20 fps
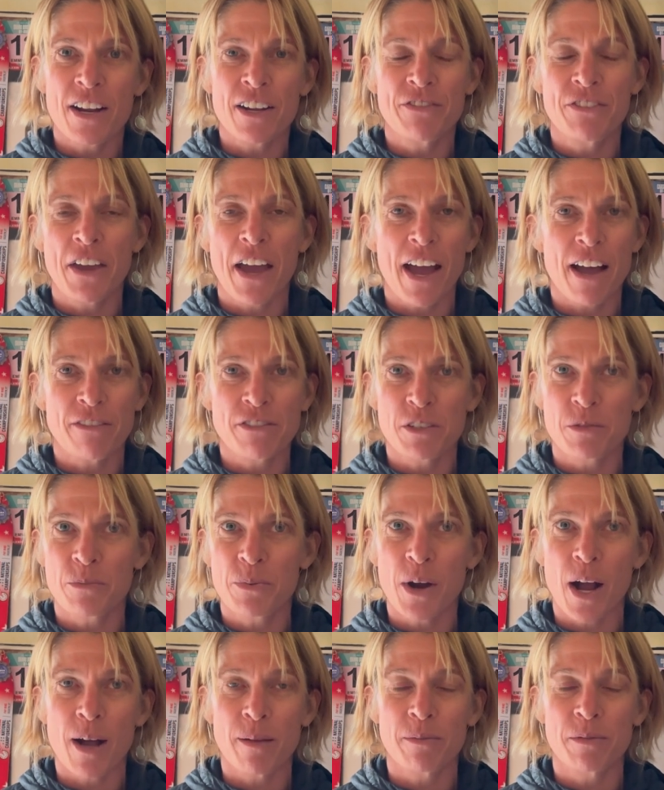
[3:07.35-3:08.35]
If you have some
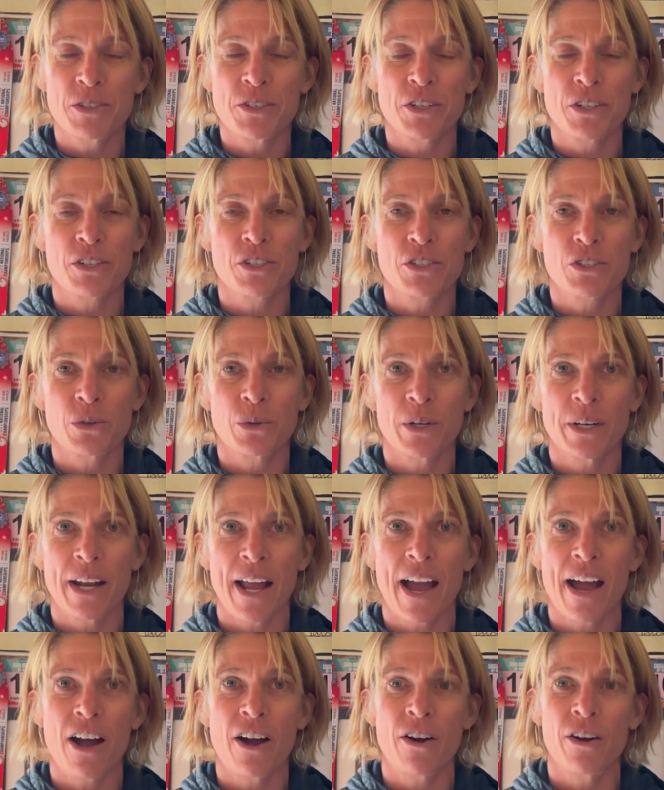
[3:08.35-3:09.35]
problems, you can sort it
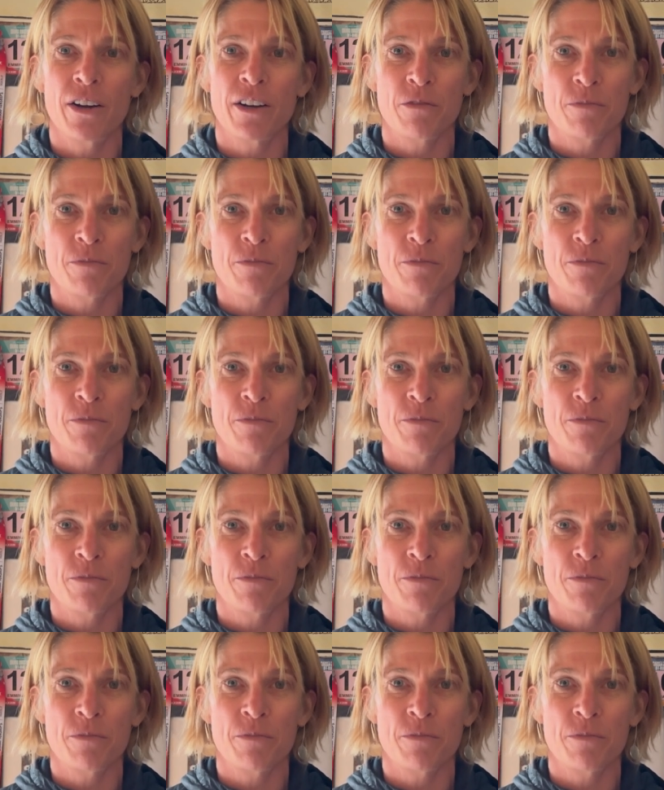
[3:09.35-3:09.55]
out.